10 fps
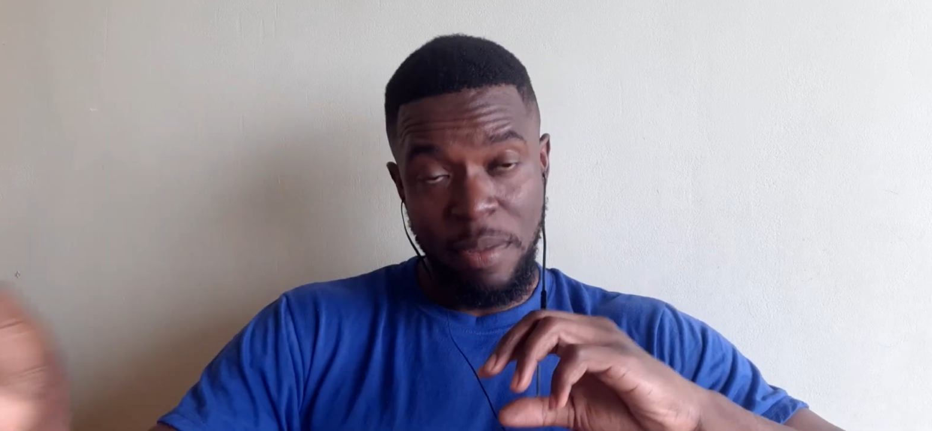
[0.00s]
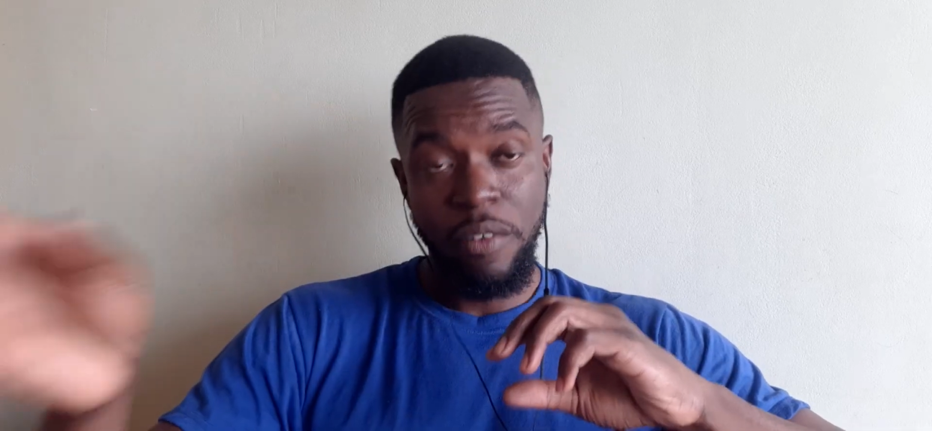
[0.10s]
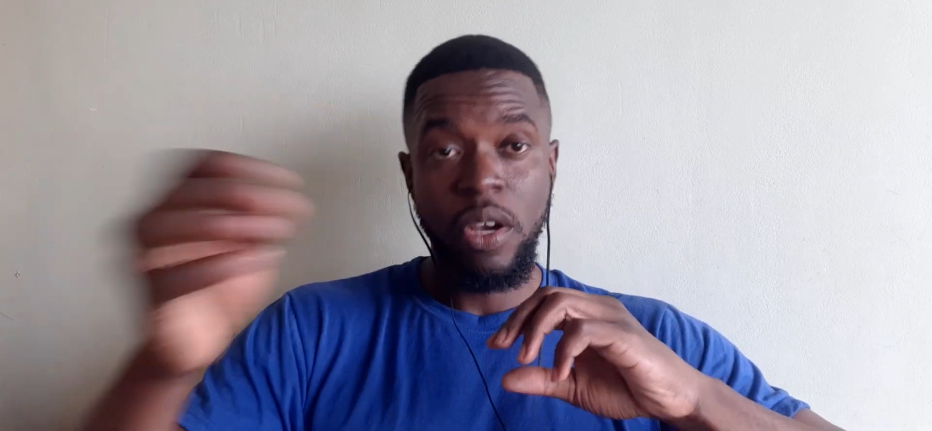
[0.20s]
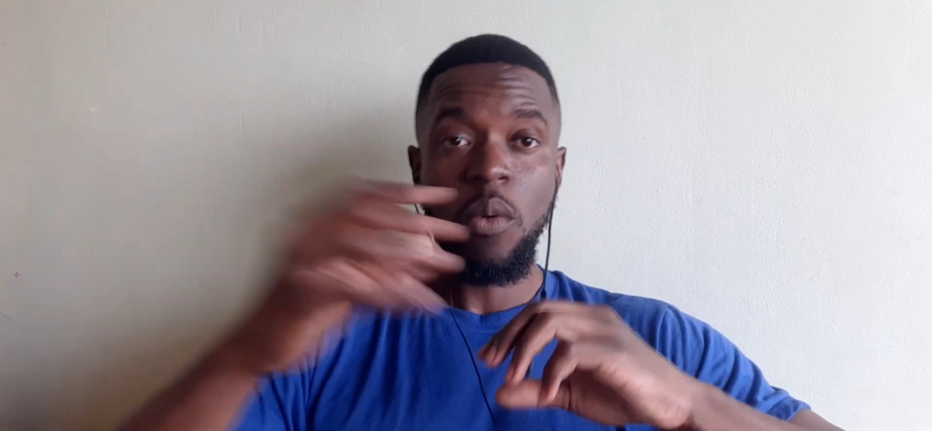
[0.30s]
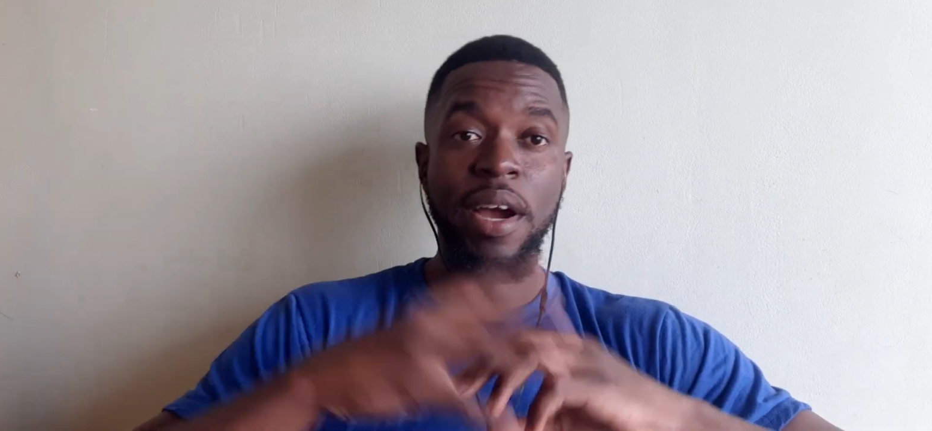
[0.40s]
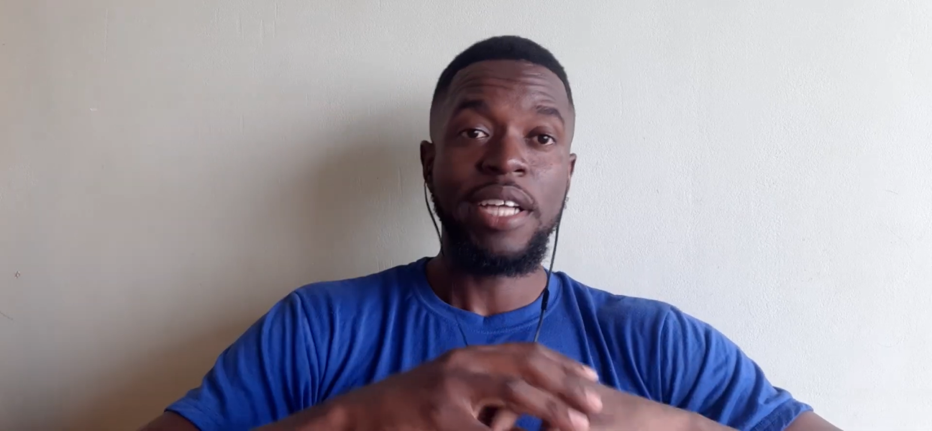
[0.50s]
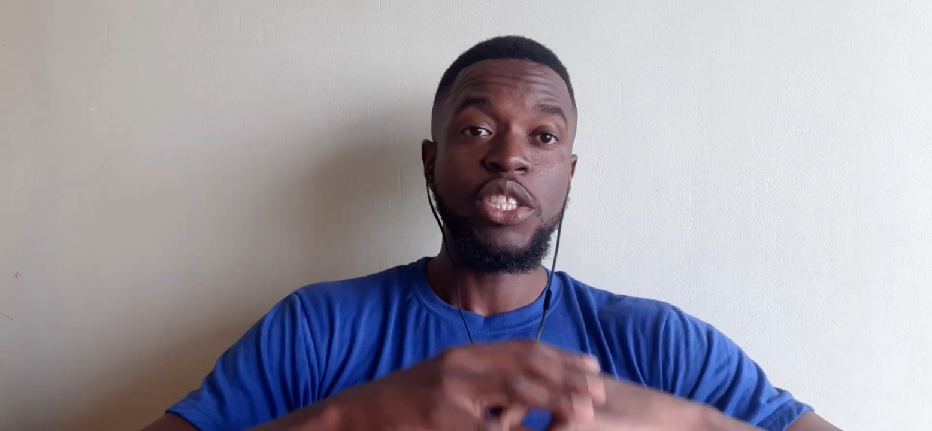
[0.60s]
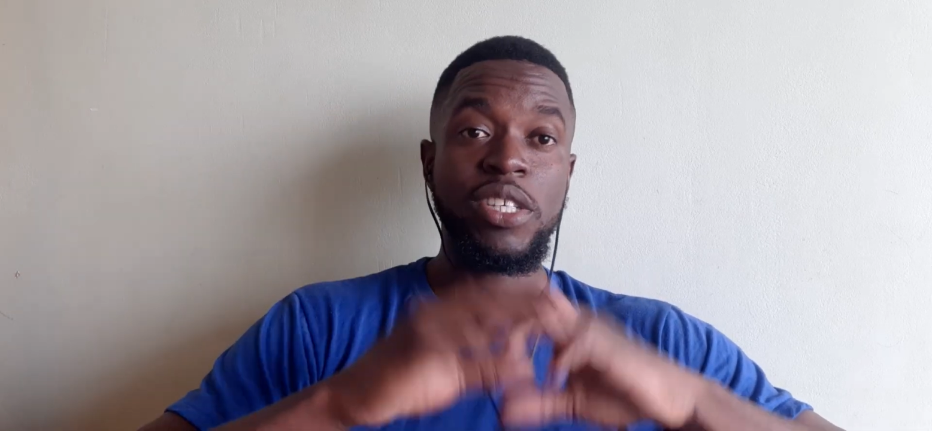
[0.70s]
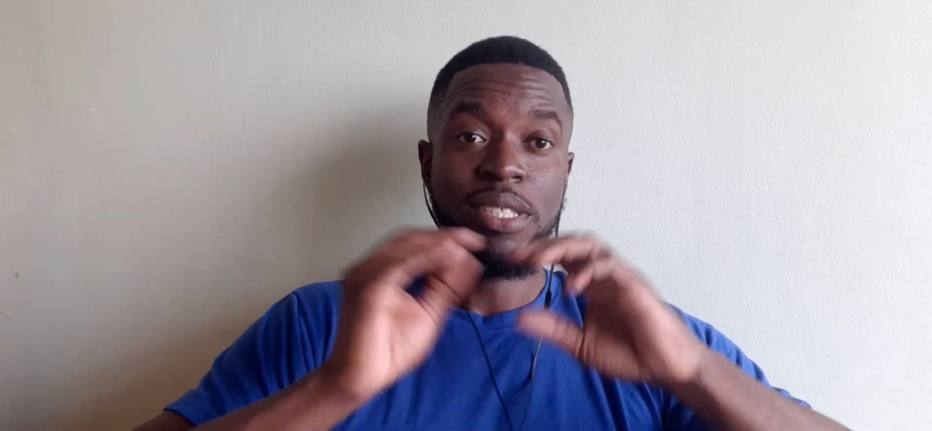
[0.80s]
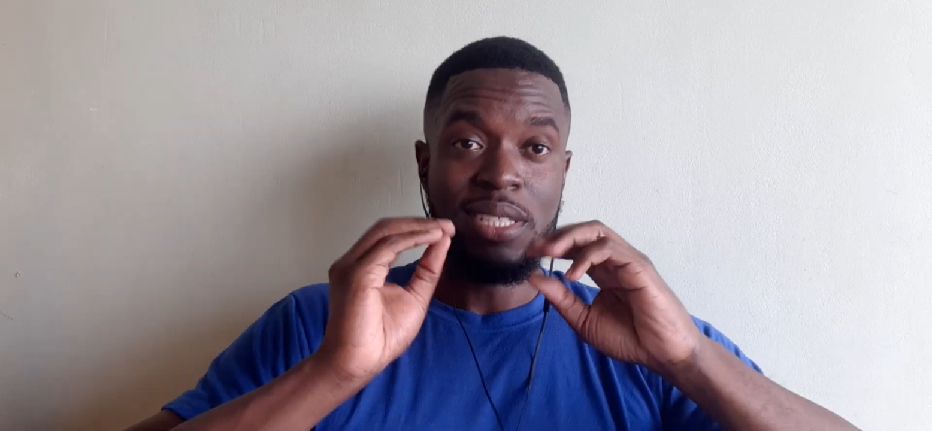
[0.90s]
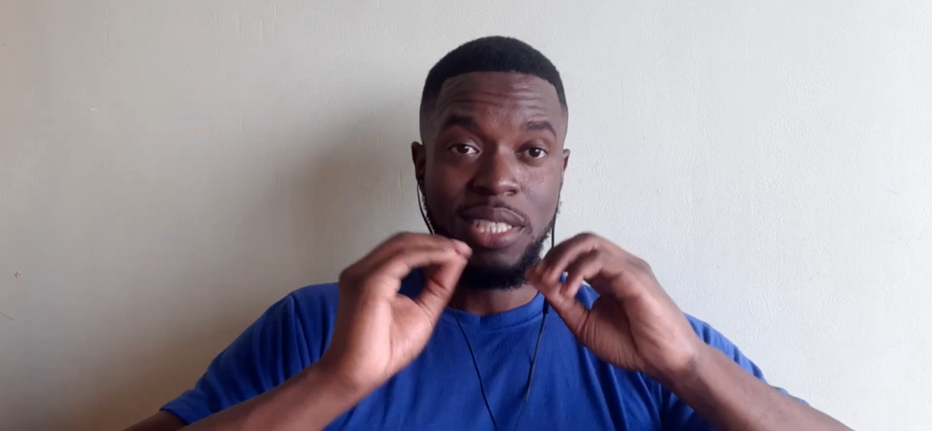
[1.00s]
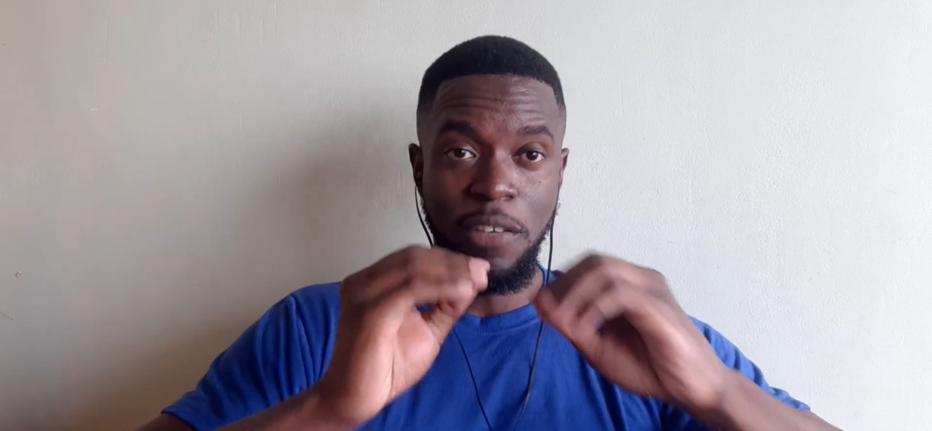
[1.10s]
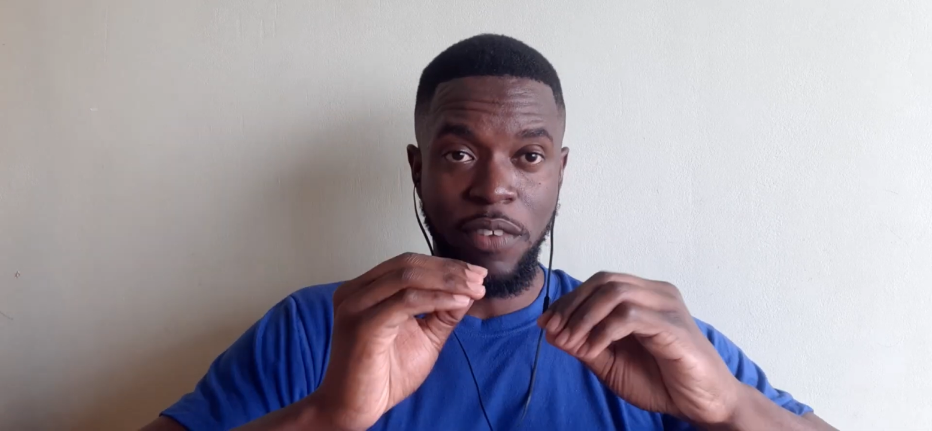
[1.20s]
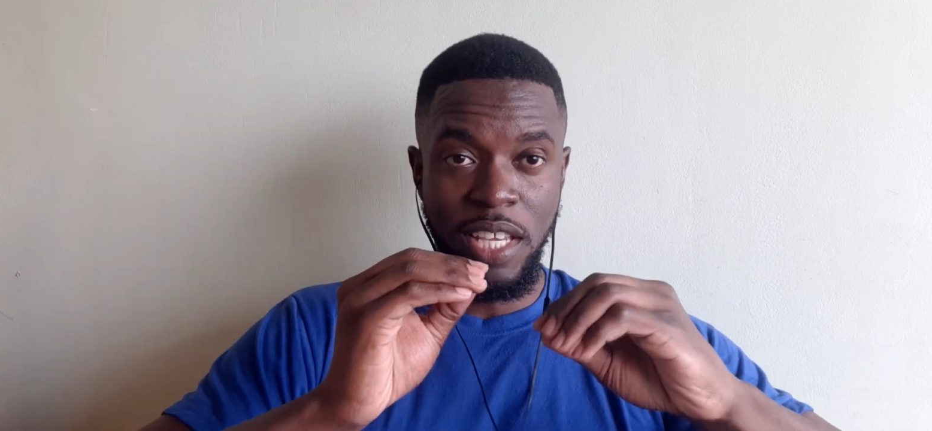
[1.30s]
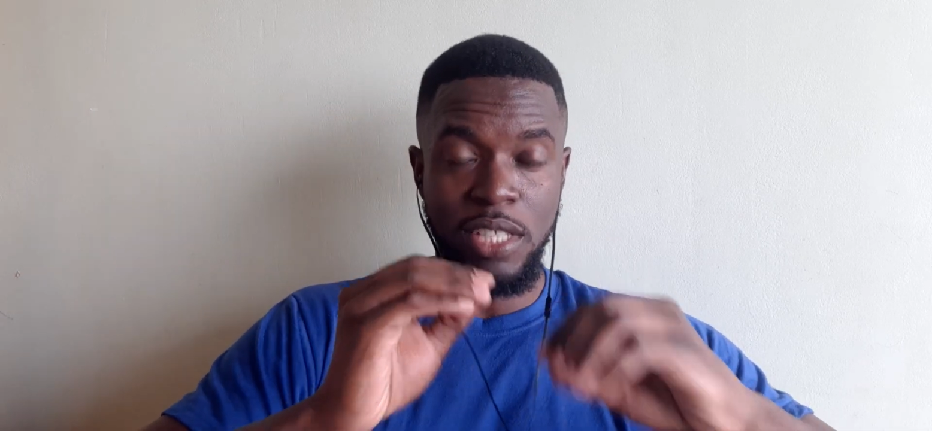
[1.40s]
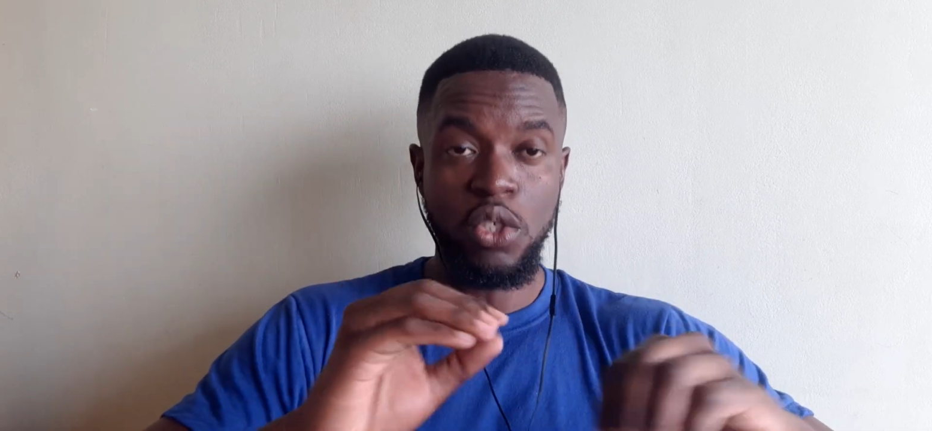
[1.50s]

it required your certificate.